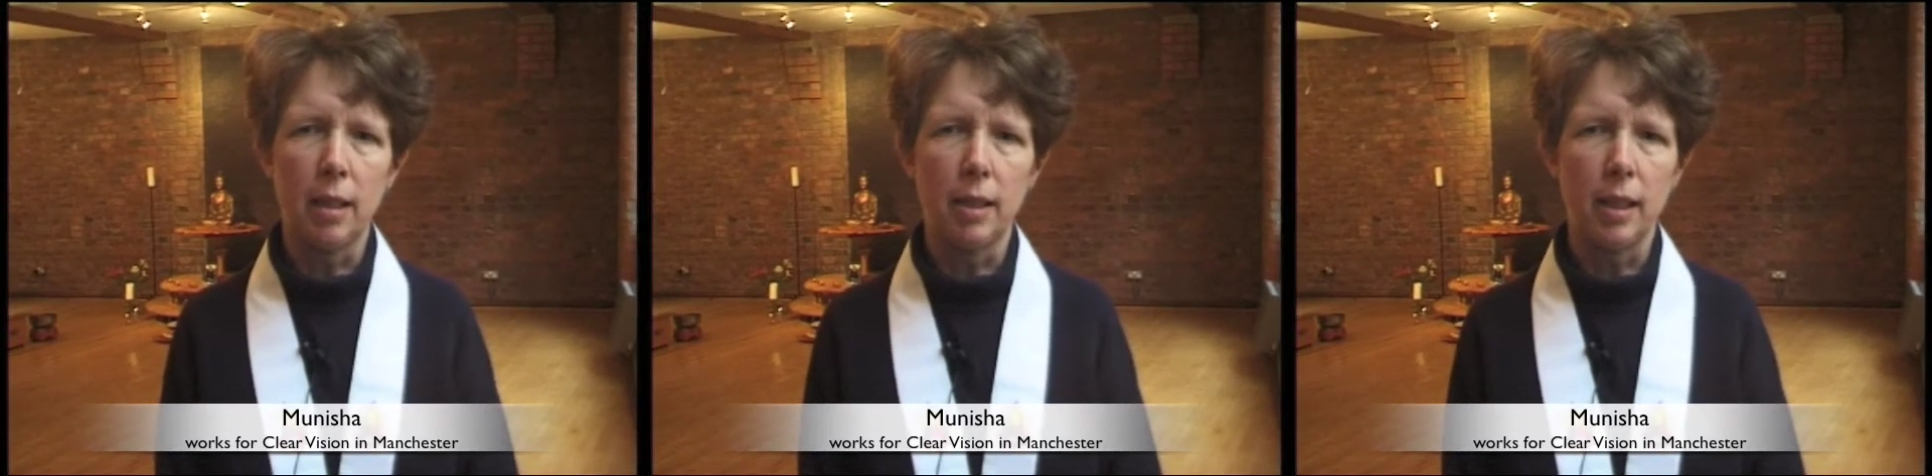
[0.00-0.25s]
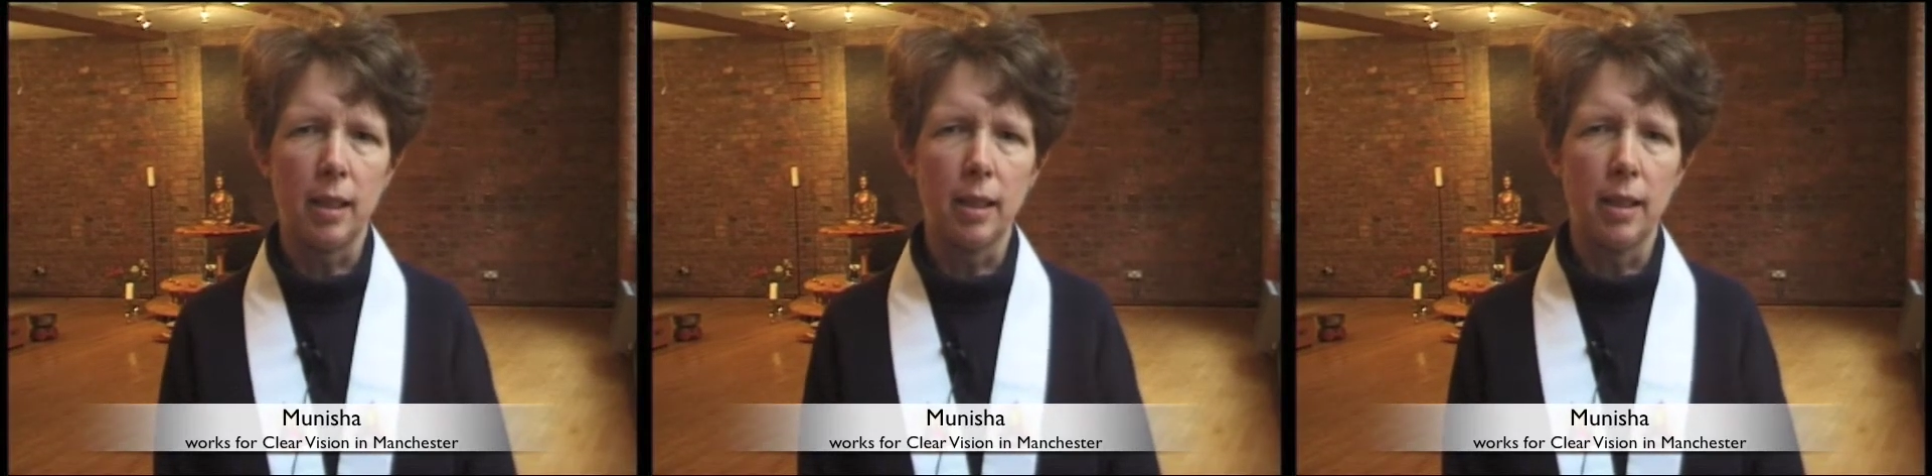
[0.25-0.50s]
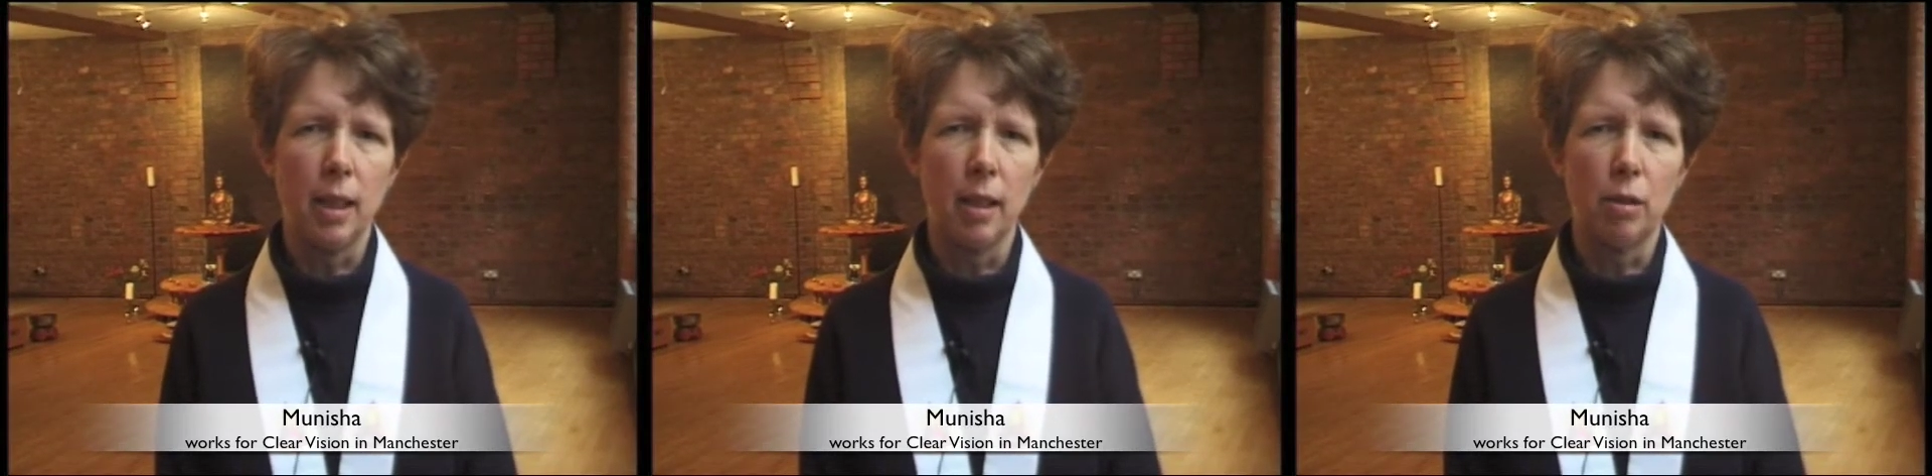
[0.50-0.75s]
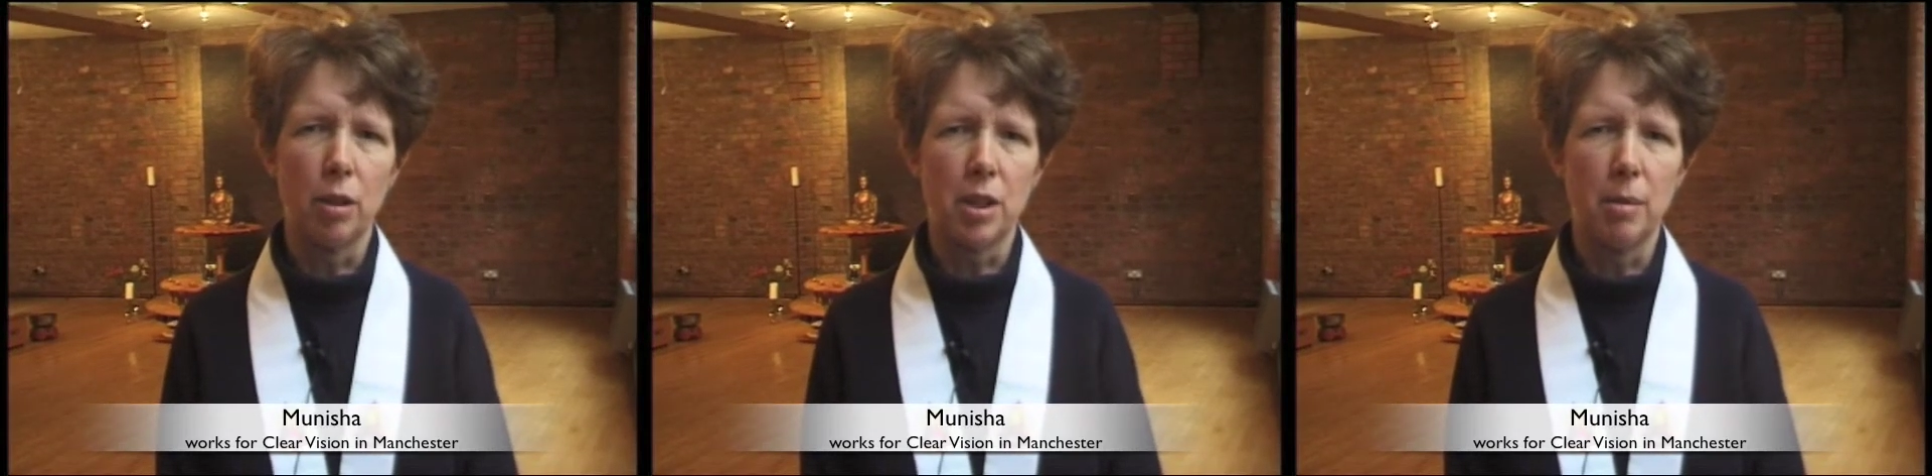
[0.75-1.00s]
I think
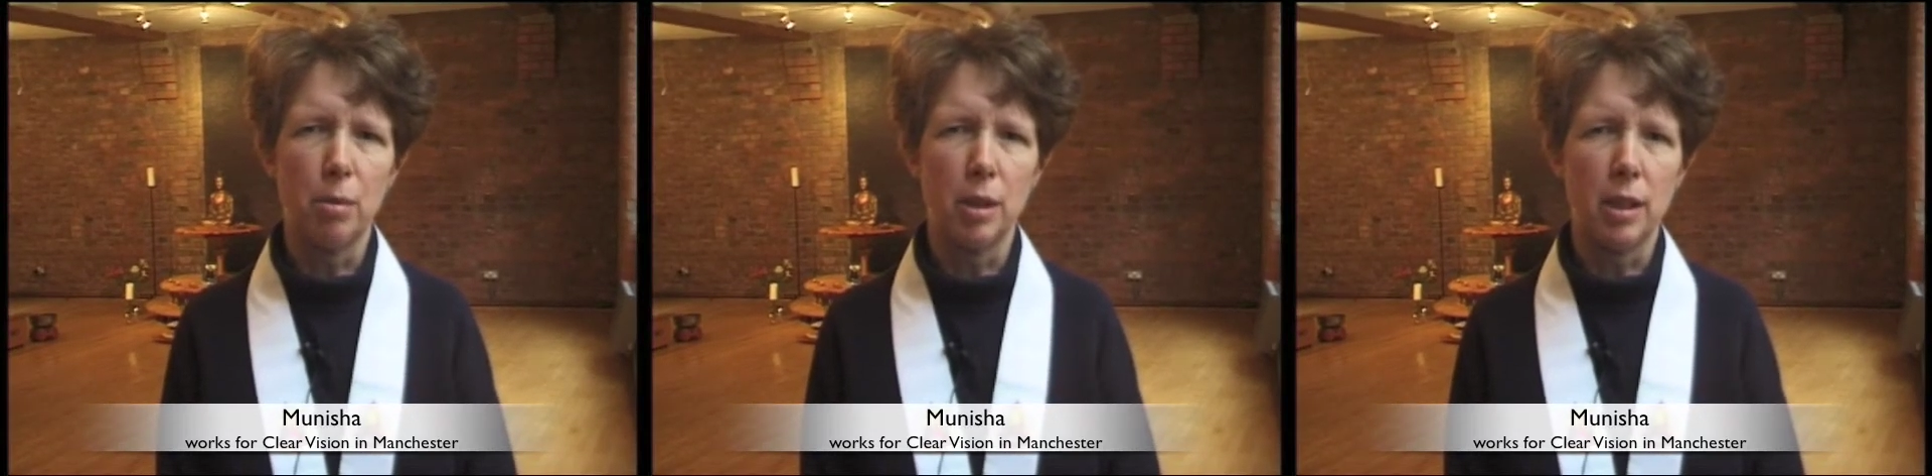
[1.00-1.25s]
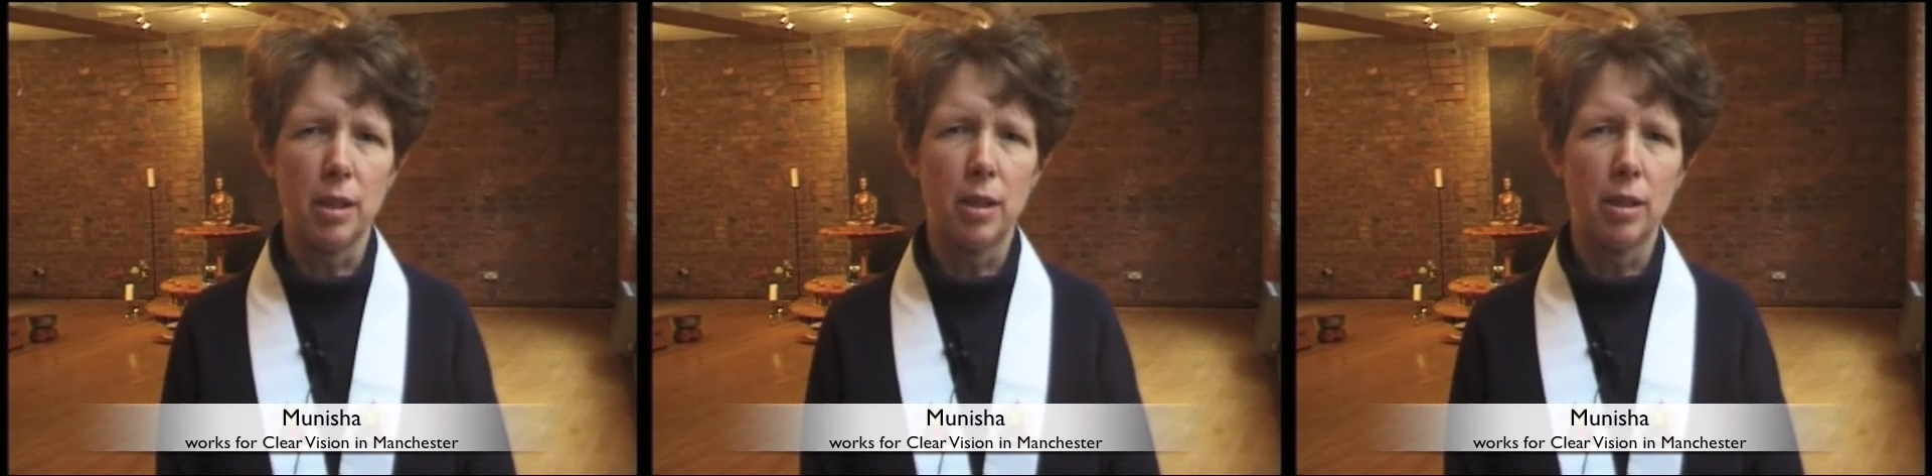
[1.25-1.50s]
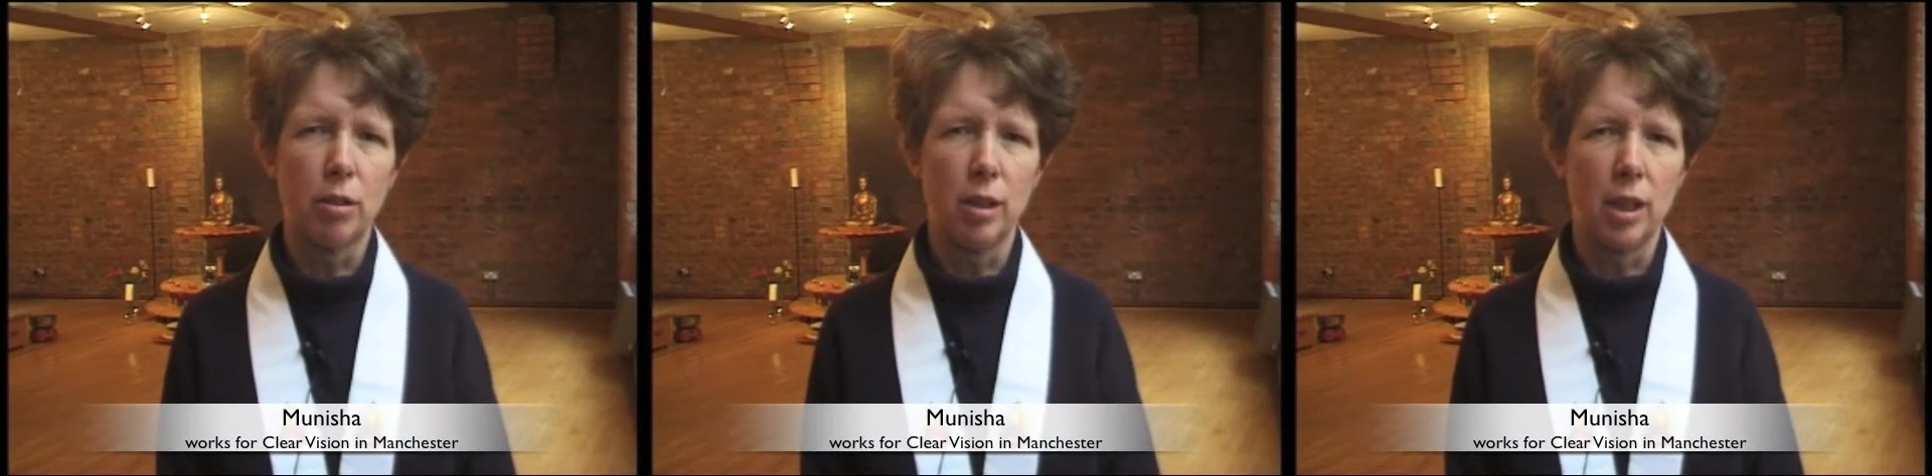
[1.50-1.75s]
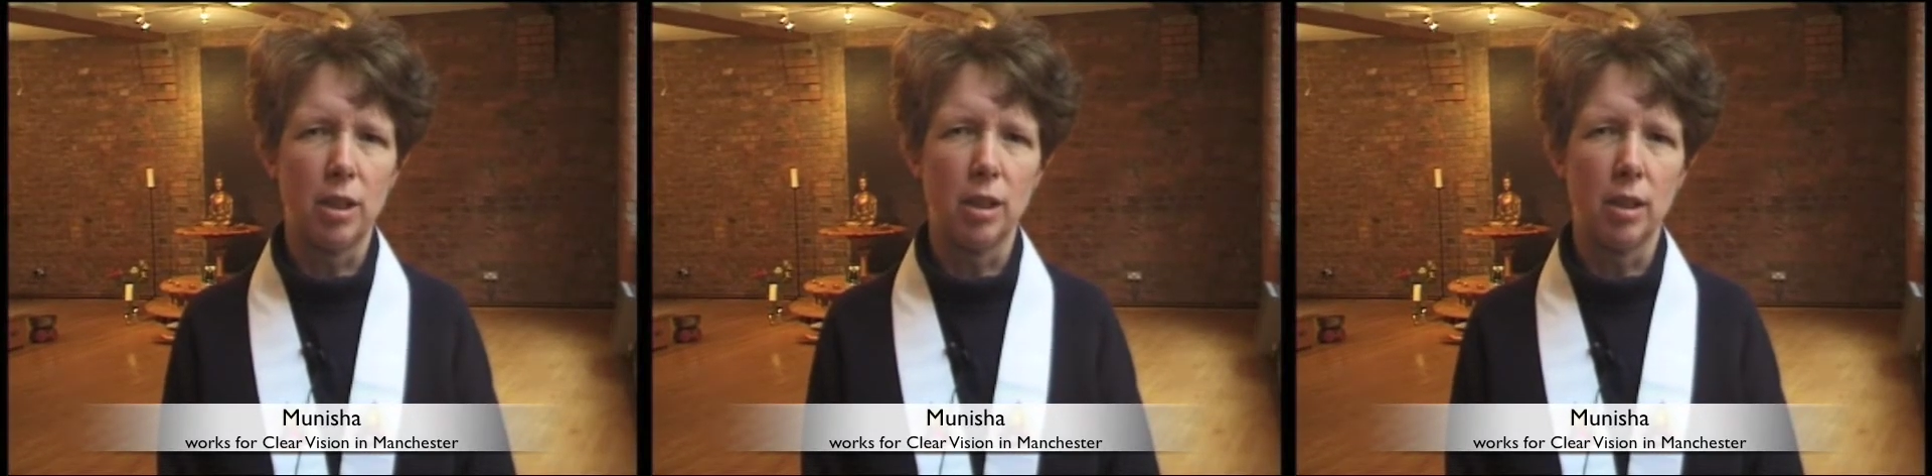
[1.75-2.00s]
across the Buddhist
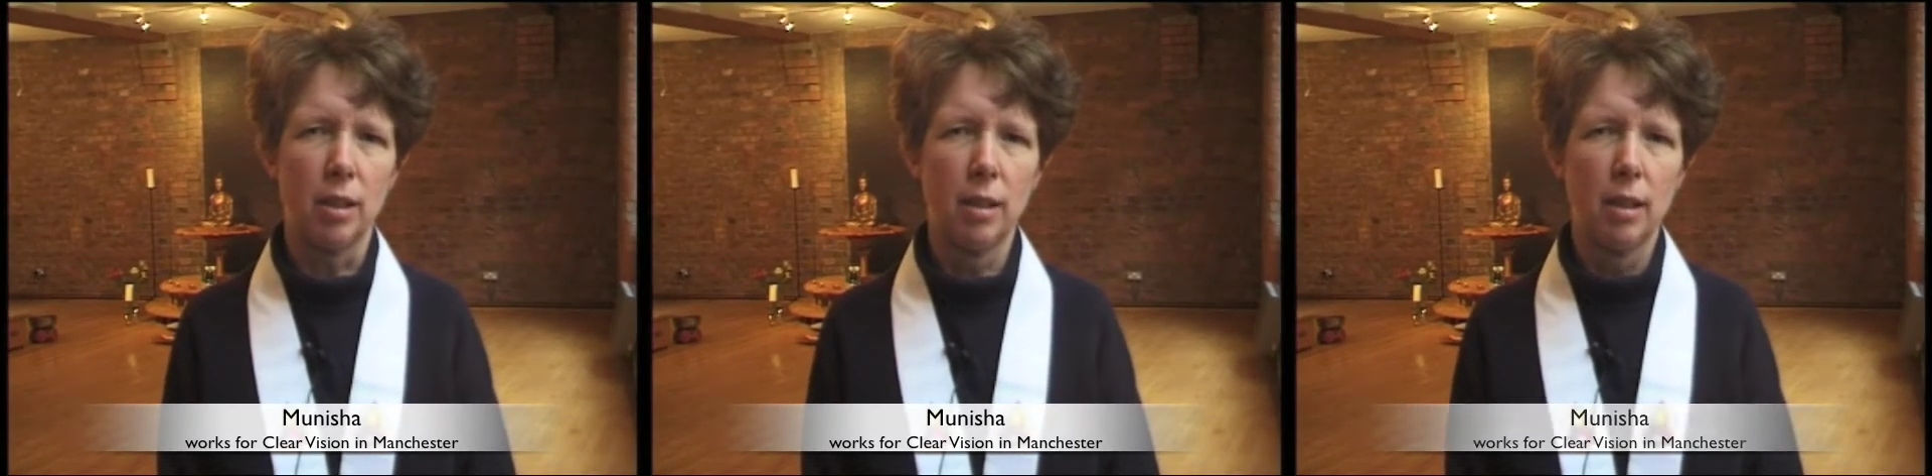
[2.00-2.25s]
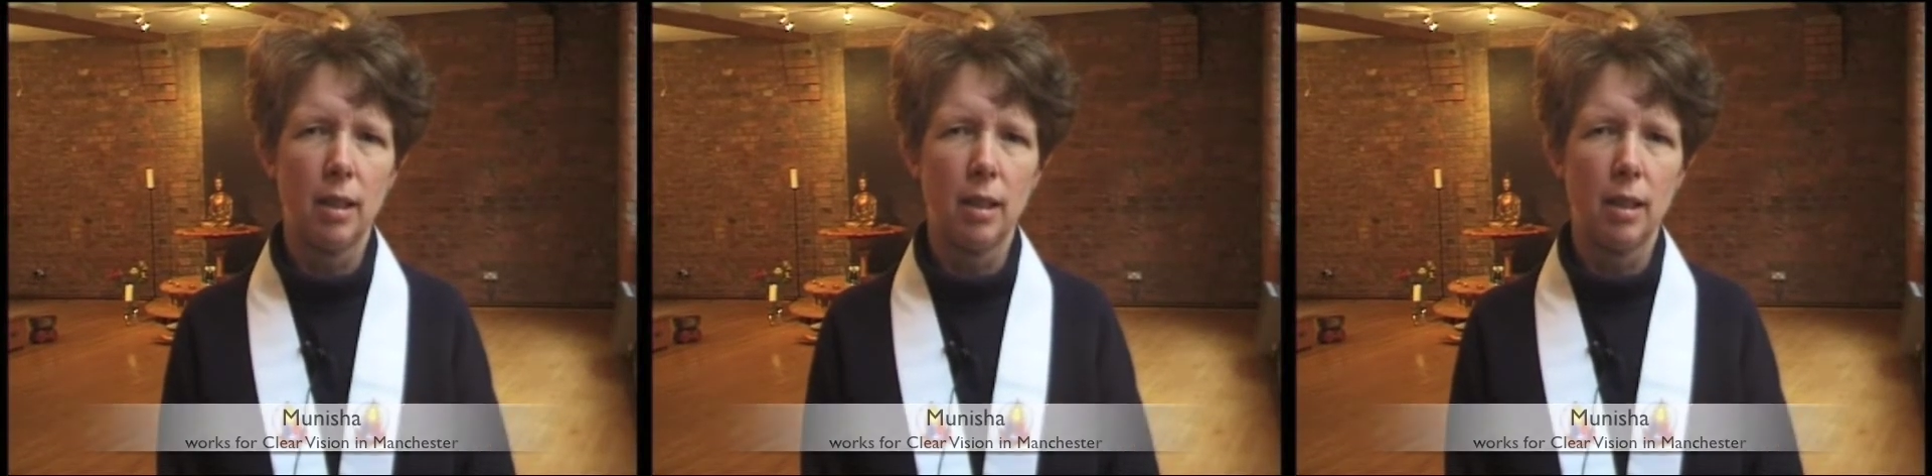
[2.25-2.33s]
tradition,